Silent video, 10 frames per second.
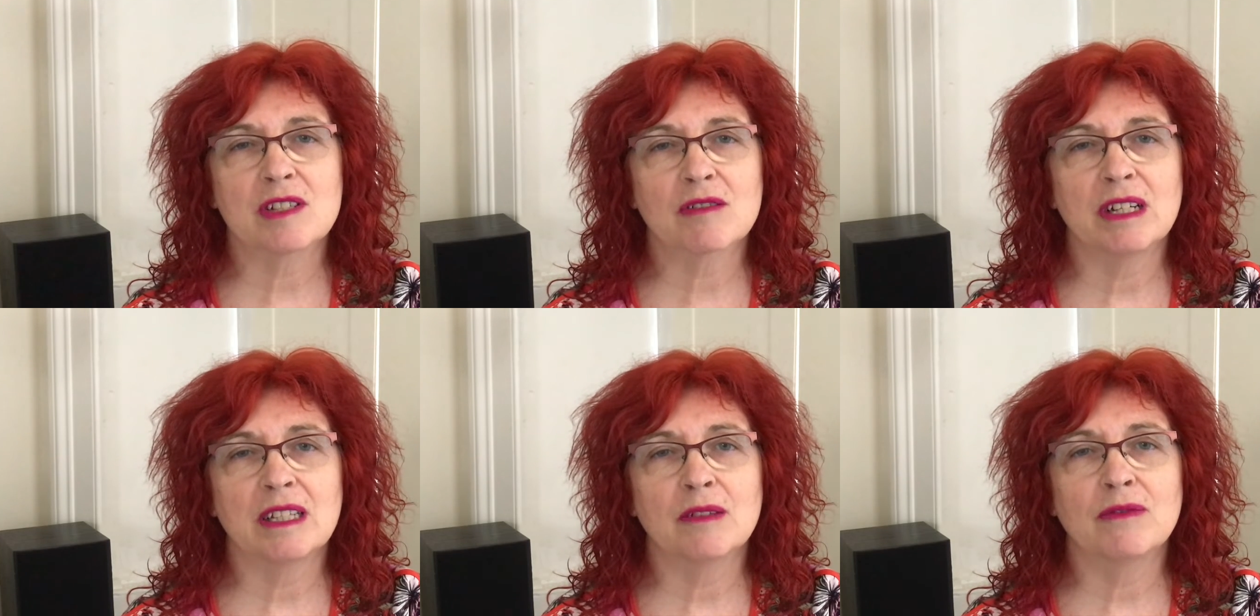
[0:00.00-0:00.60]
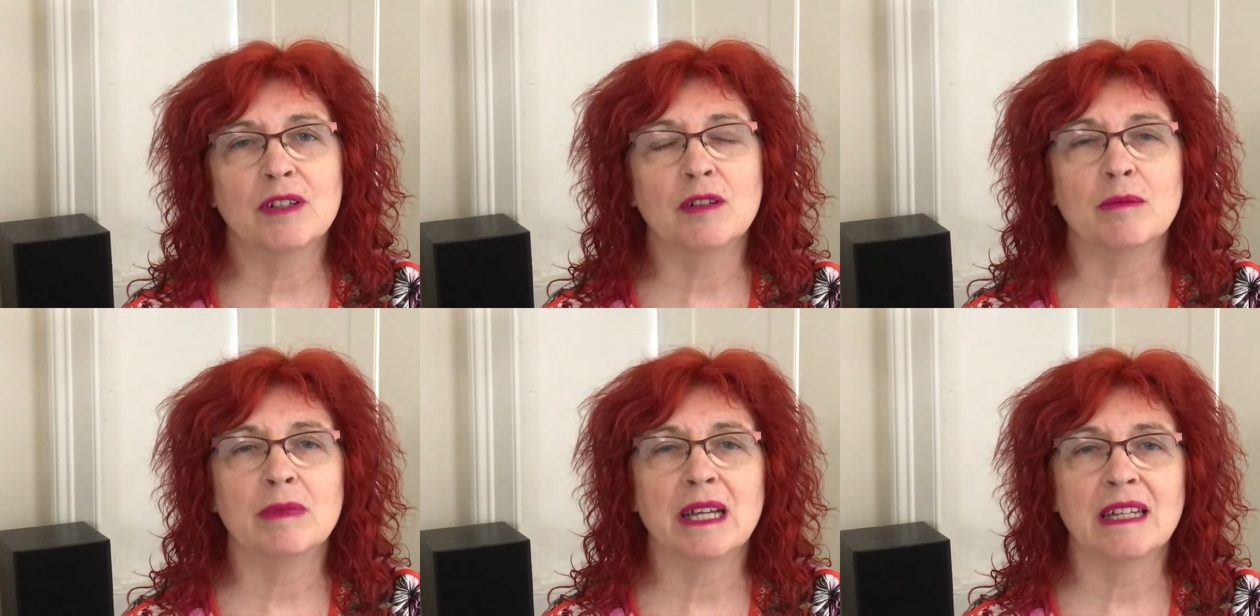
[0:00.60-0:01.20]
screening the
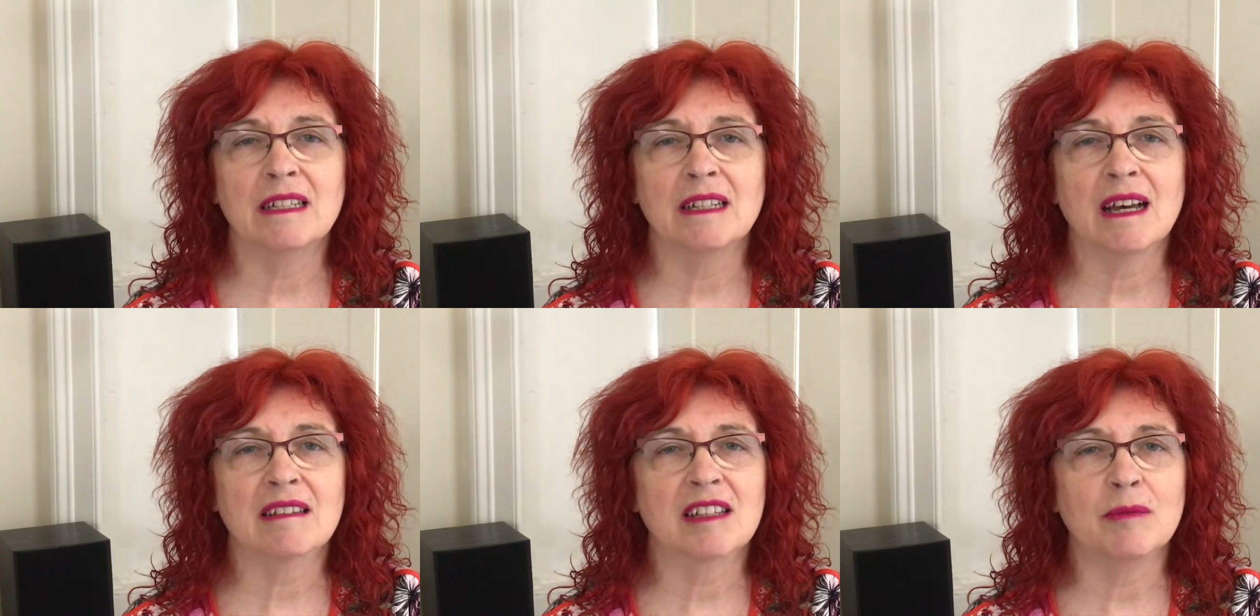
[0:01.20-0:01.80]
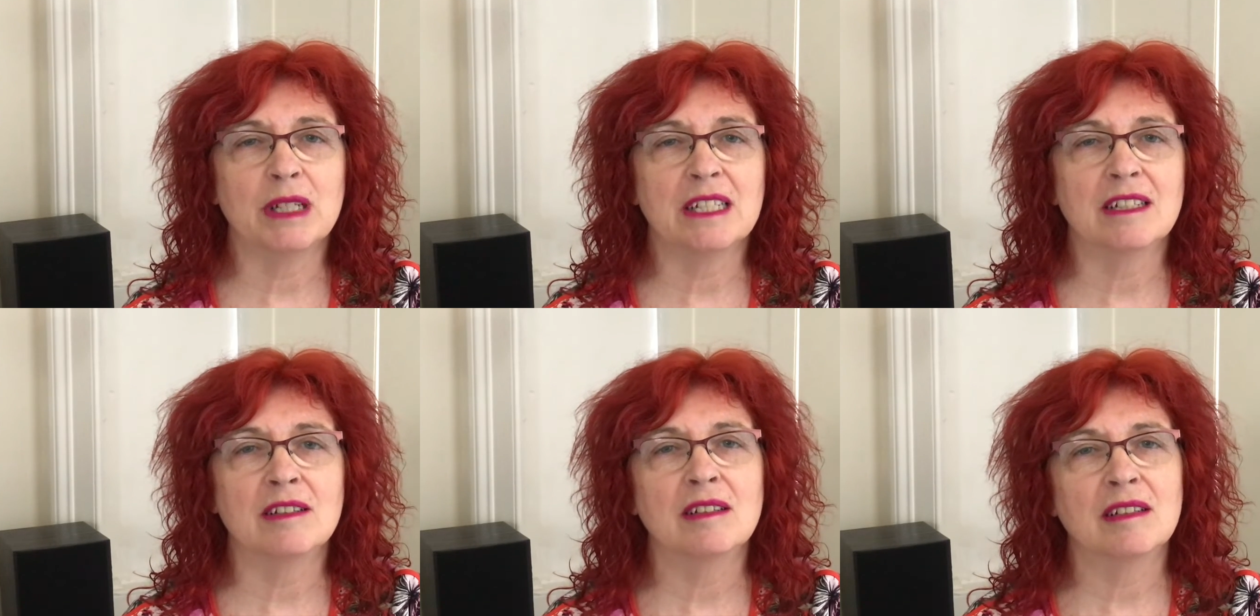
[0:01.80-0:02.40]
film and asking me to